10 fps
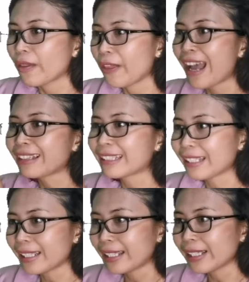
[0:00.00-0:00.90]
that
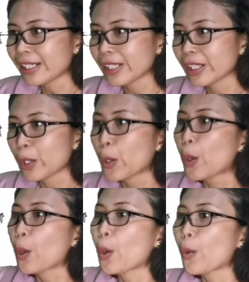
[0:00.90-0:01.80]
is,
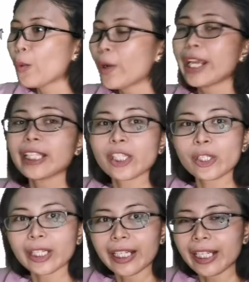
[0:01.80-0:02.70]

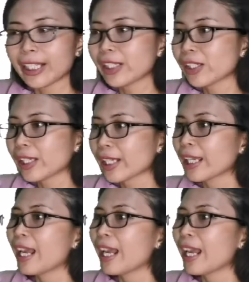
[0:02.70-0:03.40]
which is,